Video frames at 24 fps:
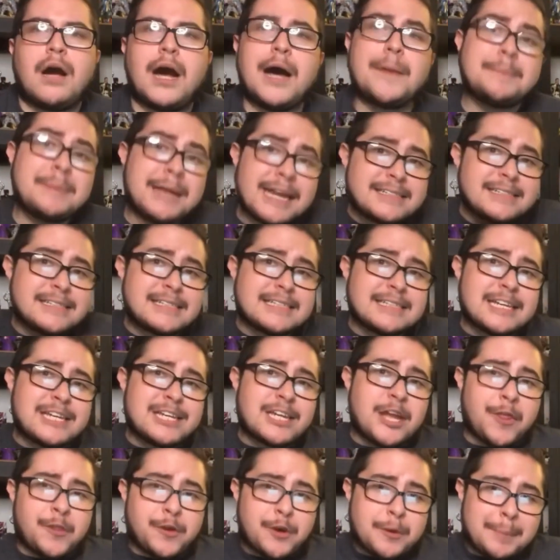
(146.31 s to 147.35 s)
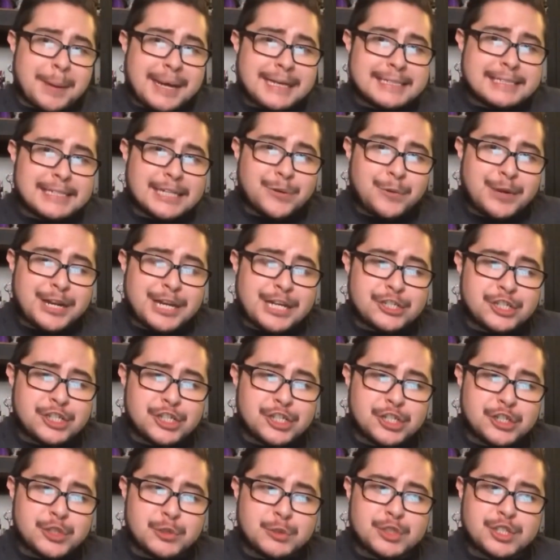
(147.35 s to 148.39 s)
Up next is another basic
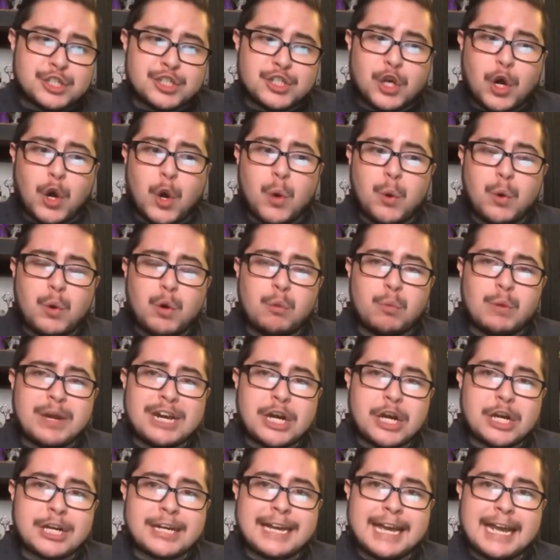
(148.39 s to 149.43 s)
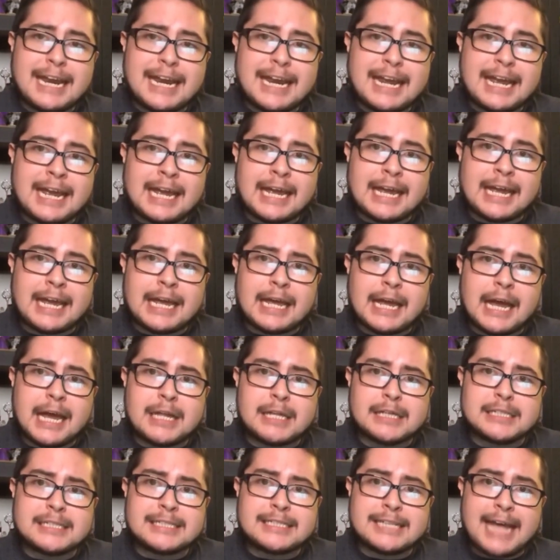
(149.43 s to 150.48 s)
reissue. So we are getting
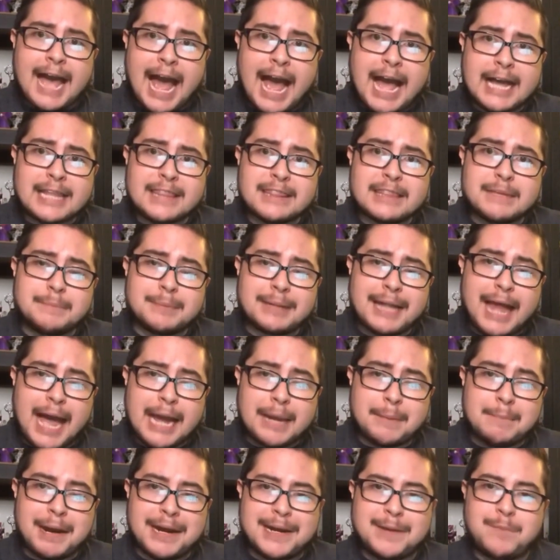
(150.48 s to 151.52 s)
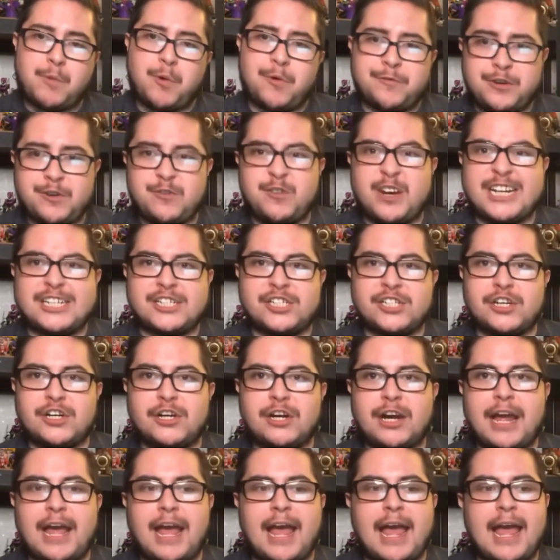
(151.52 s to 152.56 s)
Zack, the Black Mighty Morphin
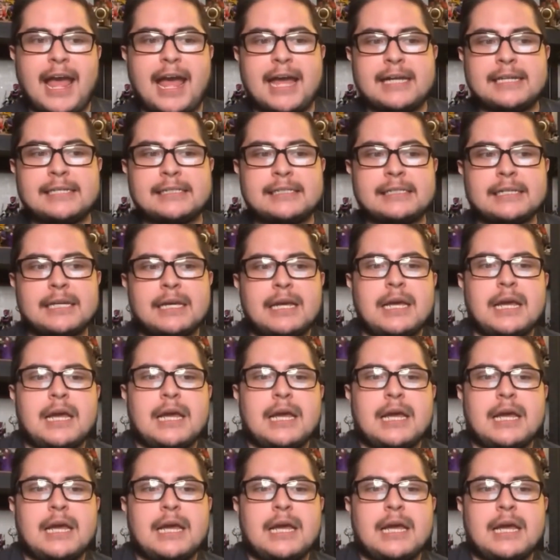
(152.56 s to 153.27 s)
Ranger, and